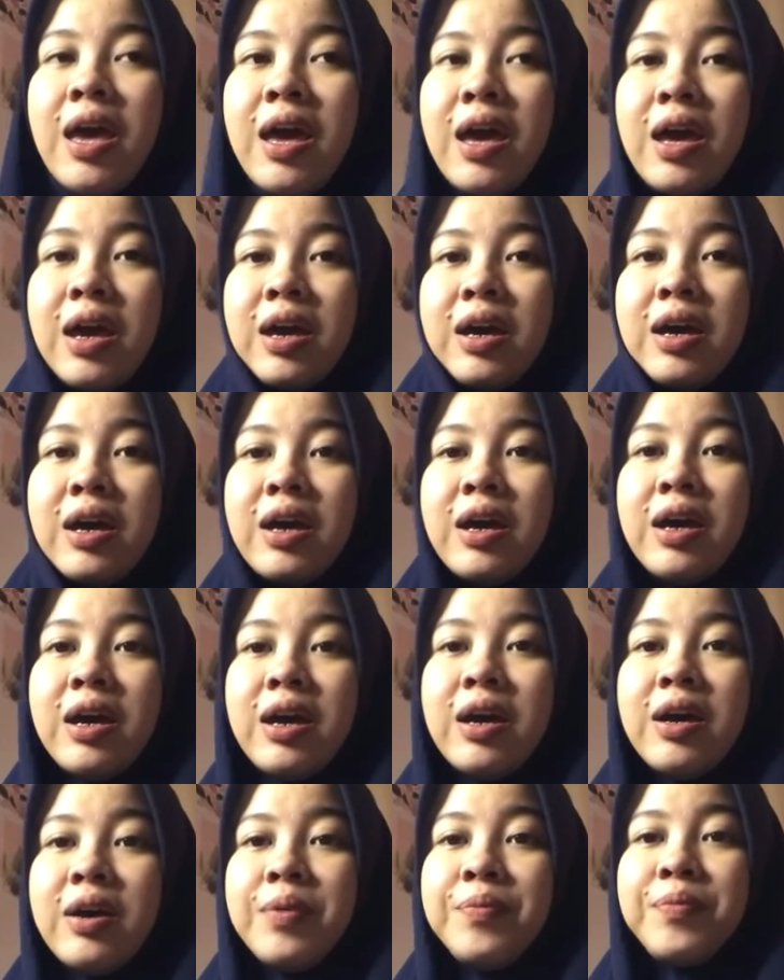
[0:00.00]

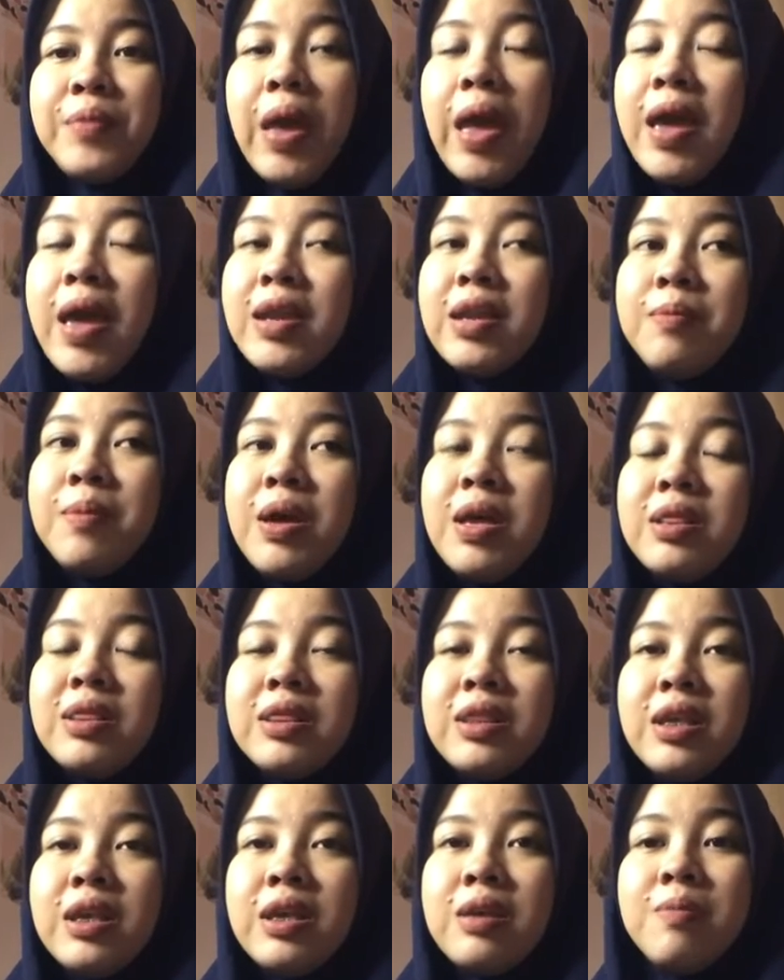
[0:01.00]
animate
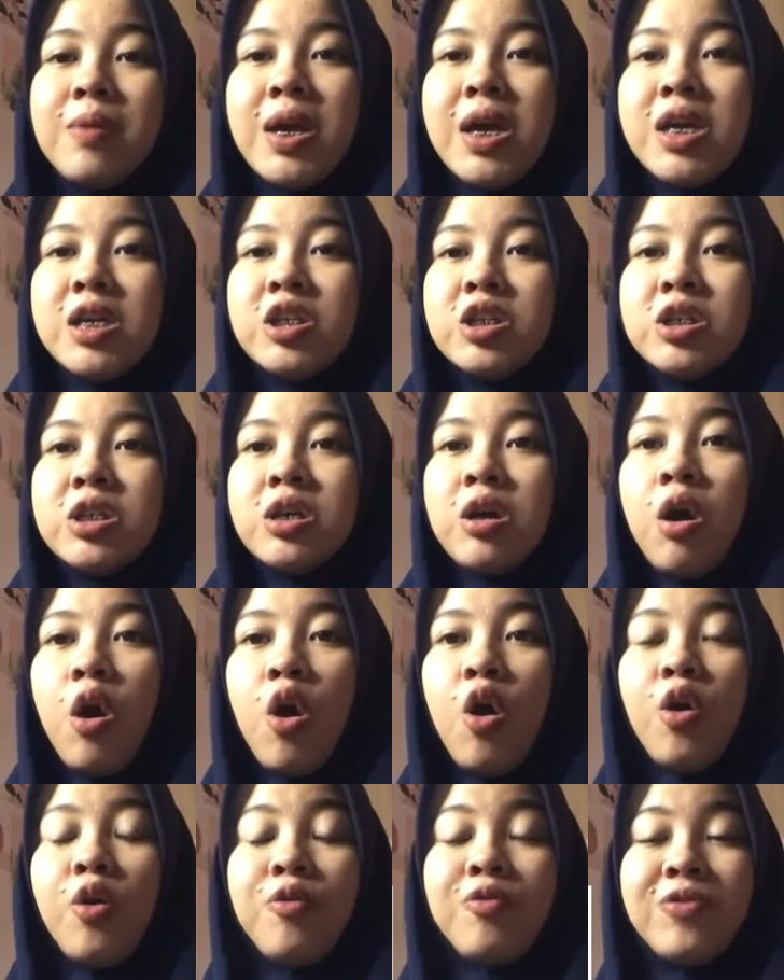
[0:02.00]
image
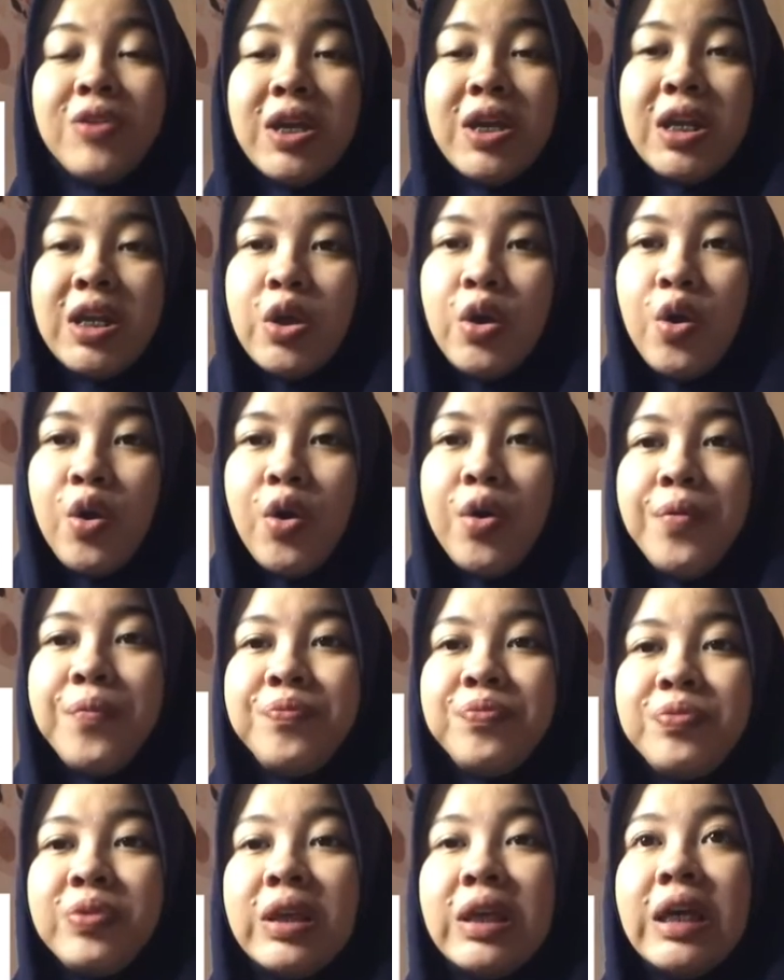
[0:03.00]
or video
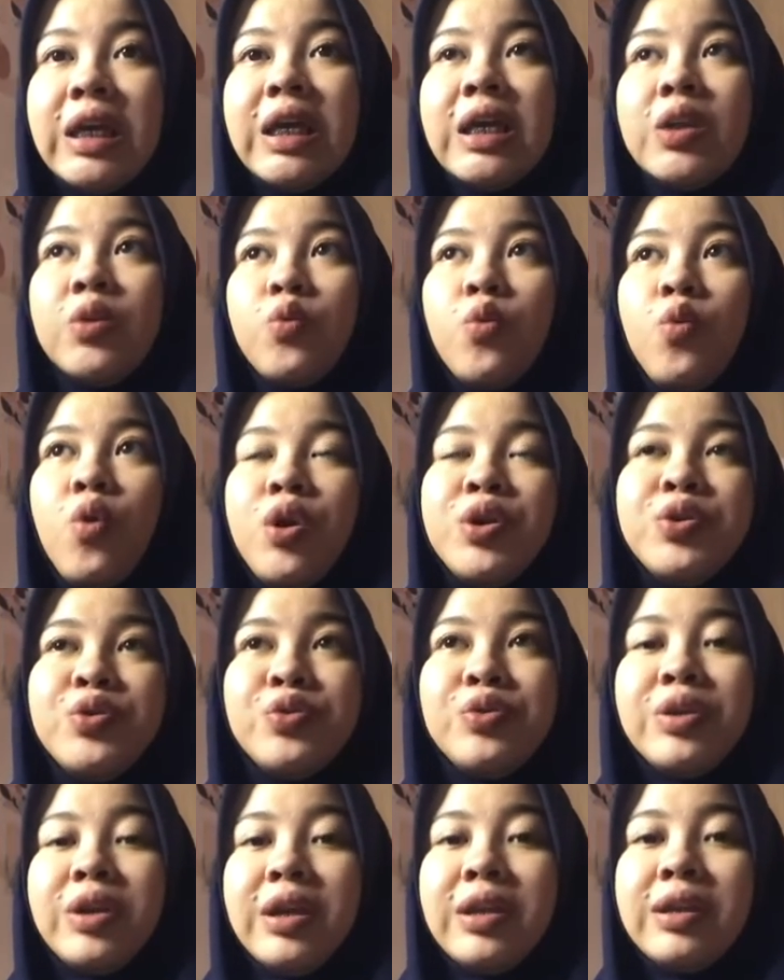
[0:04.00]
in one
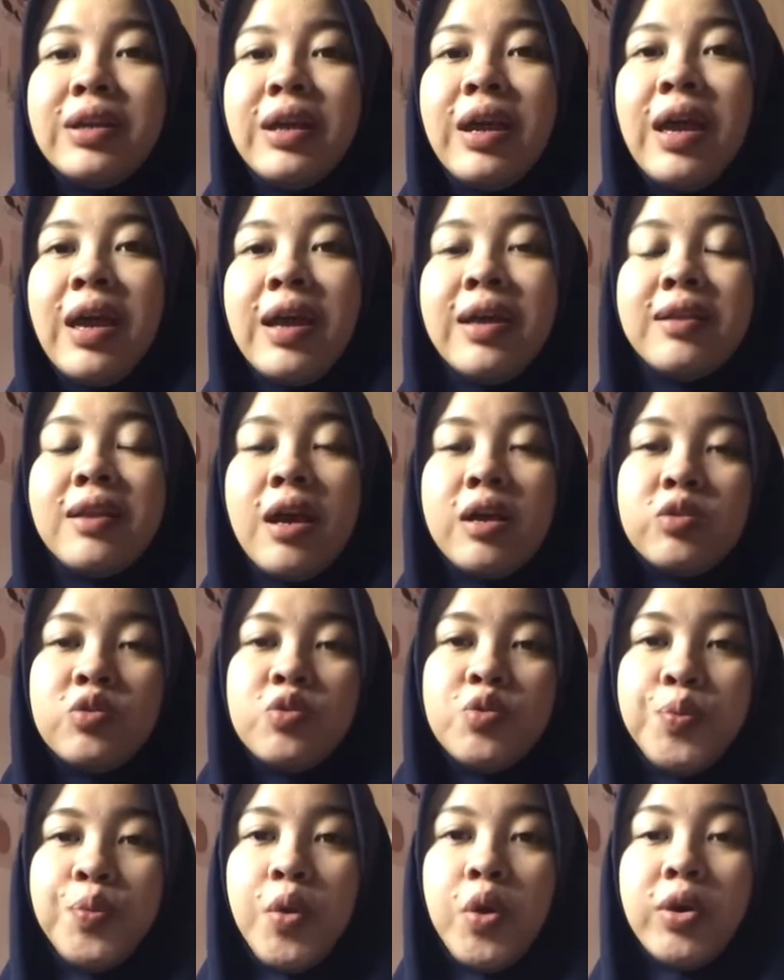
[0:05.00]
unit that
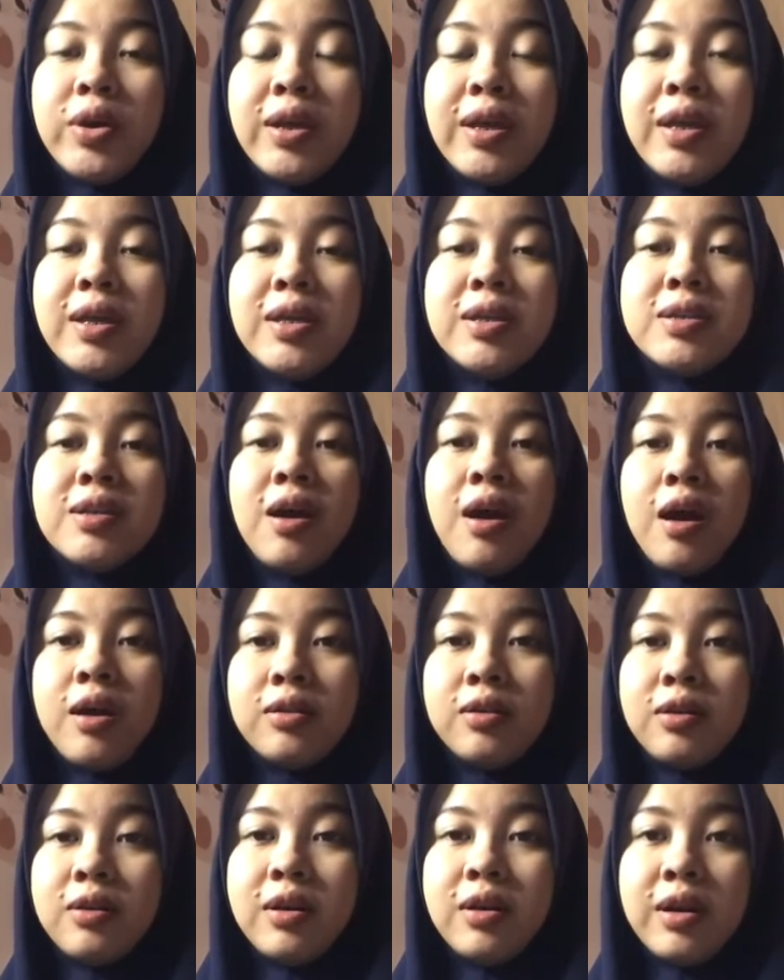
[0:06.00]
support each
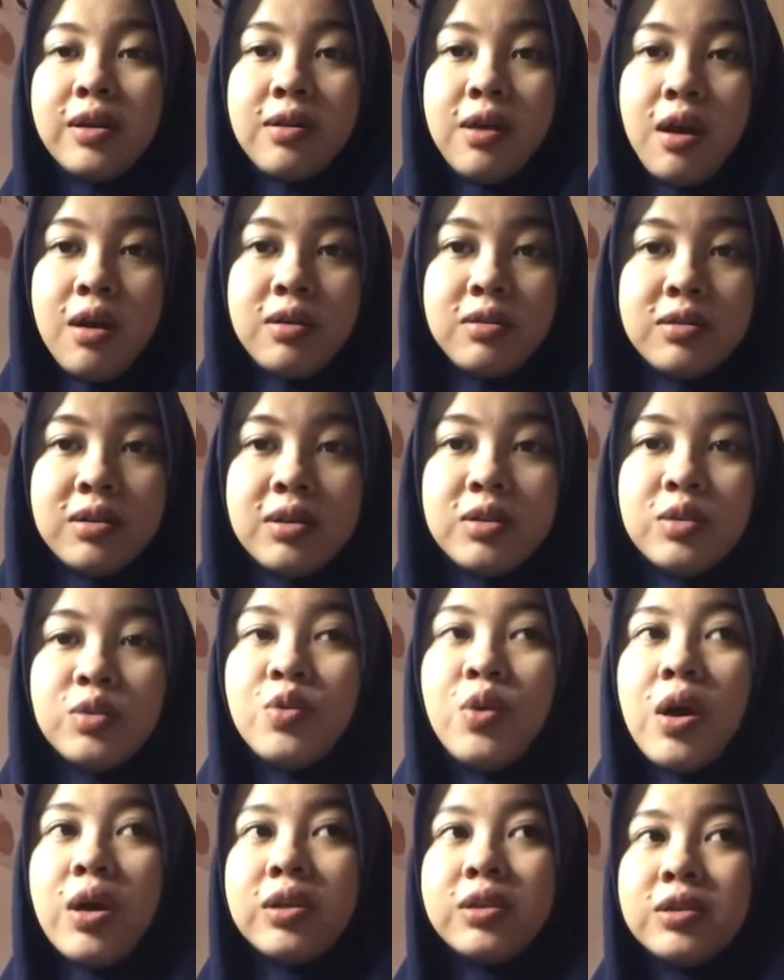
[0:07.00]
other in order
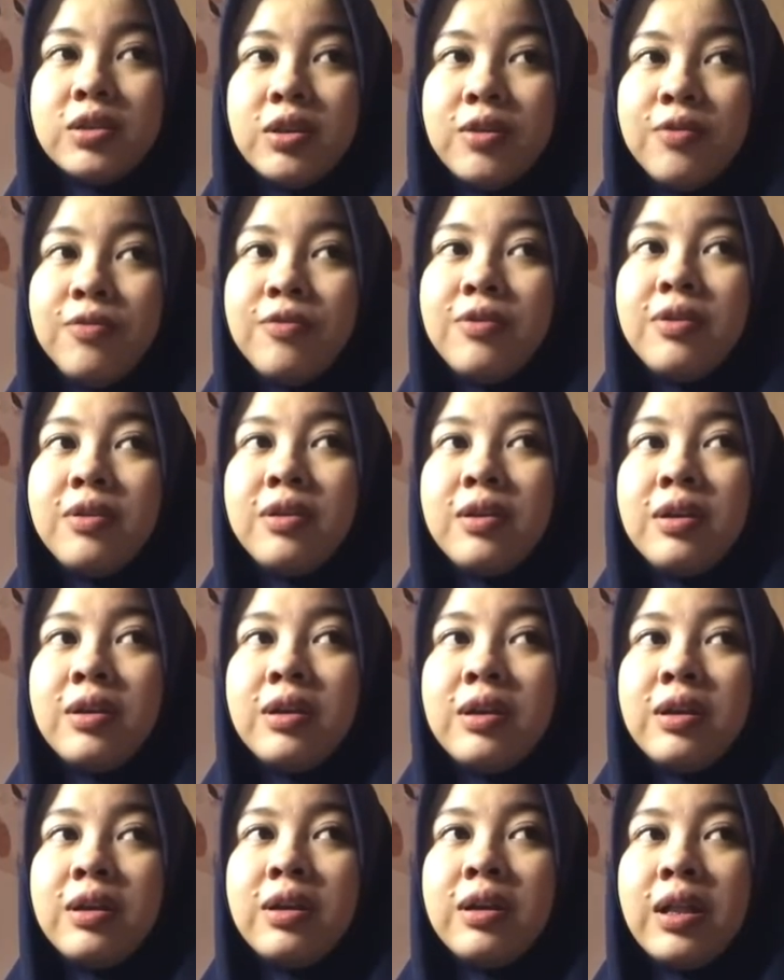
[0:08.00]
to achieve
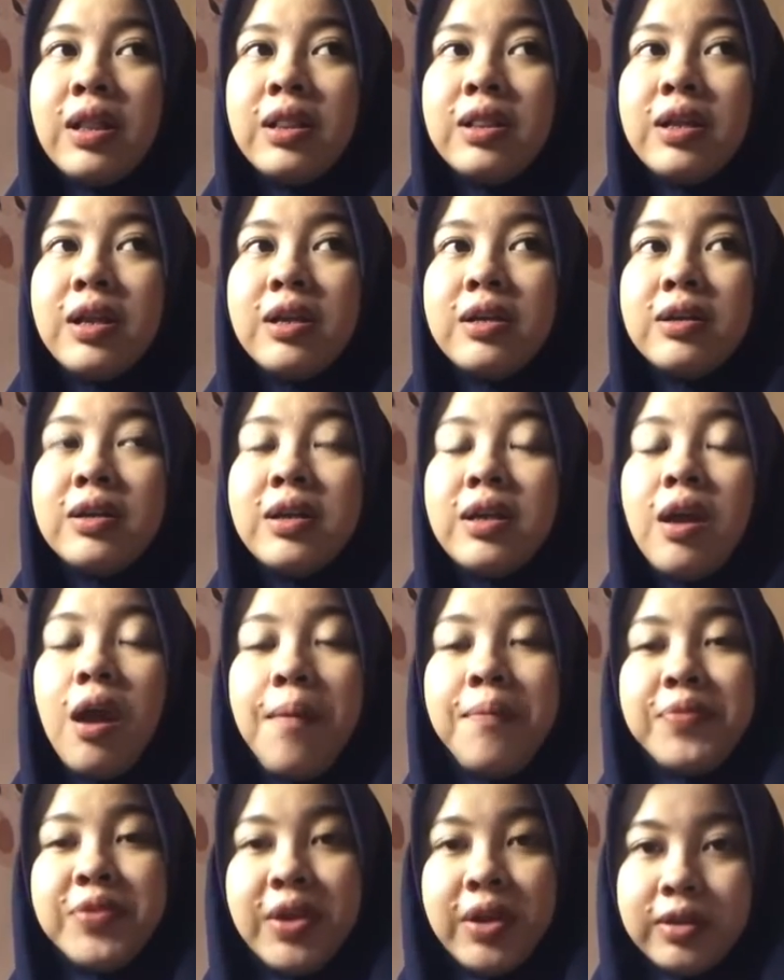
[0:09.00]
learning
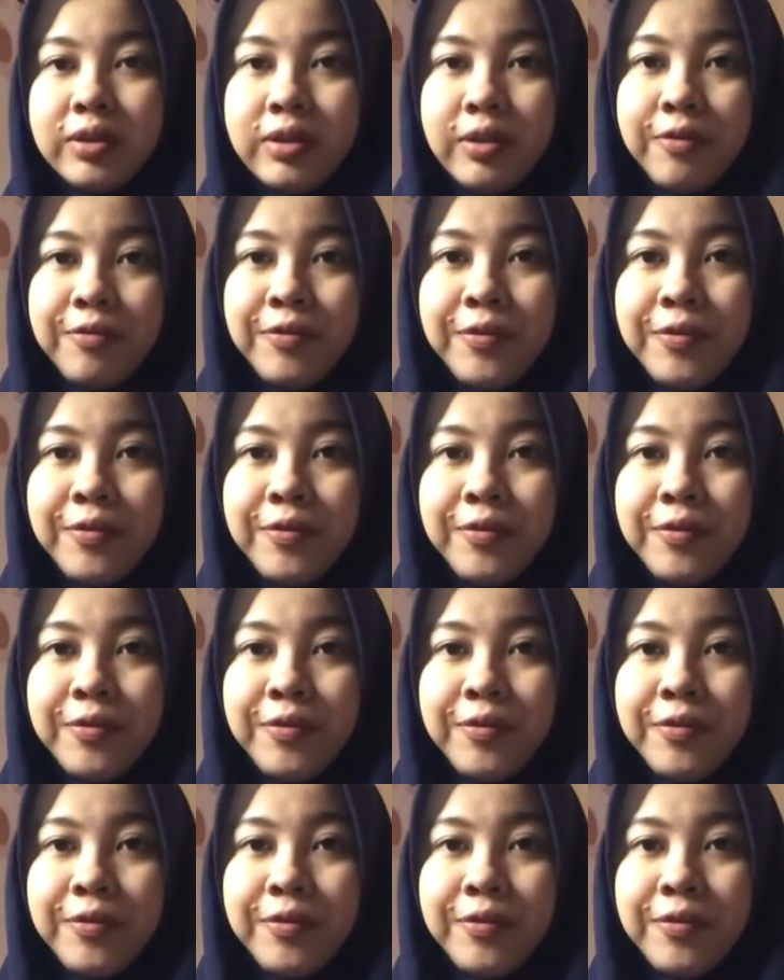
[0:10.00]
objective.